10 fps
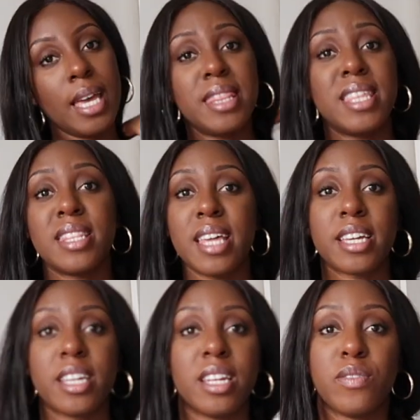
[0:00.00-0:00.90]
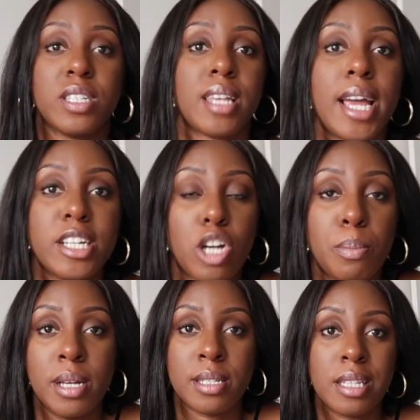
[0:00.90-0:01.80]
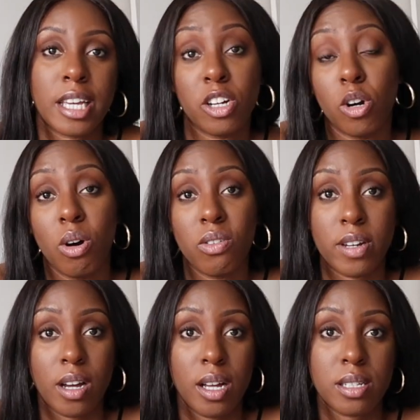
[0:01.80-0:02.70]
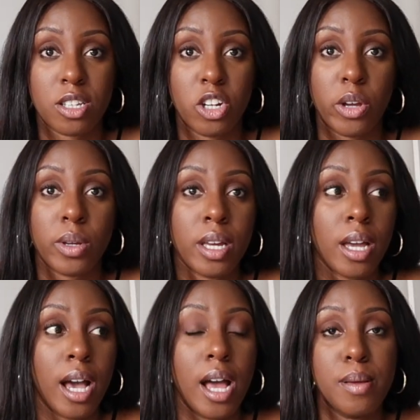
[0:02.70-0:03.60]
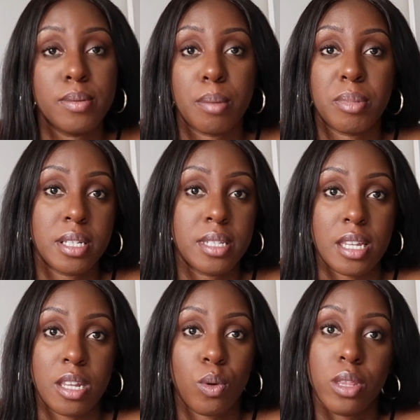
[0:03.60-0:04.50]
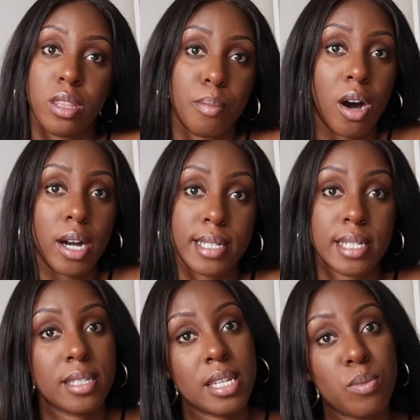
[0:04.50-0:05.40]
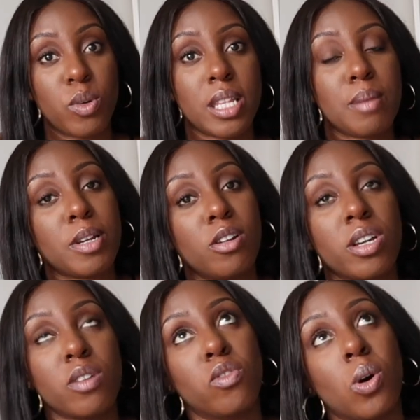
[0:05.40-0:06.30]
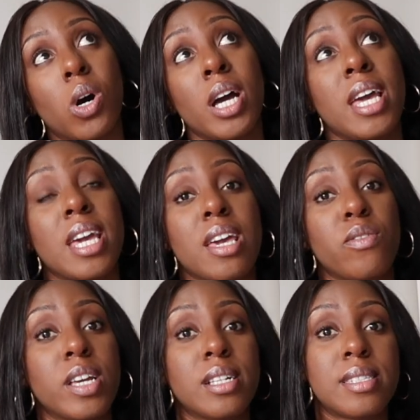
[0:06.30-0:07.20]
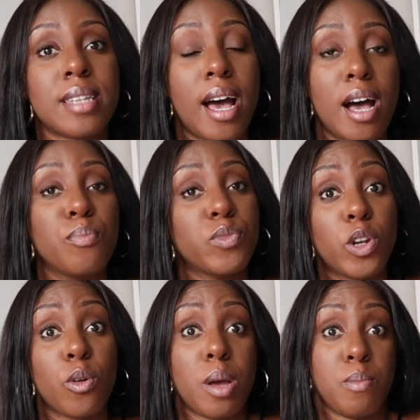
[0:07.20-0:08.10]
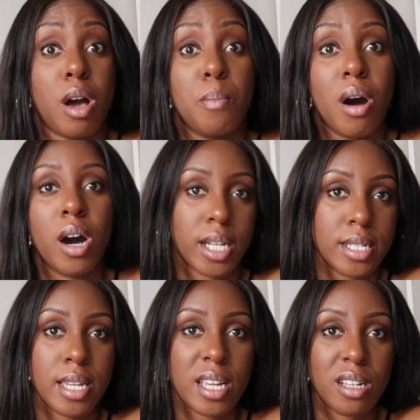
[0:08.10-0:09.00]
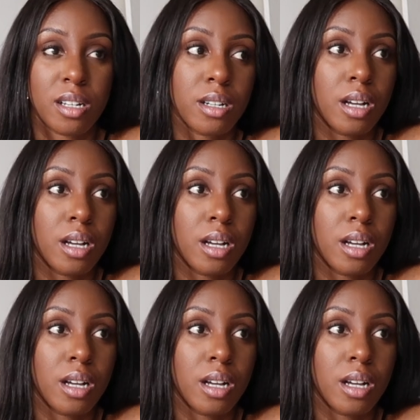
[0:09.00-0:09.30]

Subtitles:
And then they can, if it's a HR person, they can go off and ask, you know, somebody senior within the marketing team what they'd be looking for. If it's, you know, a marketing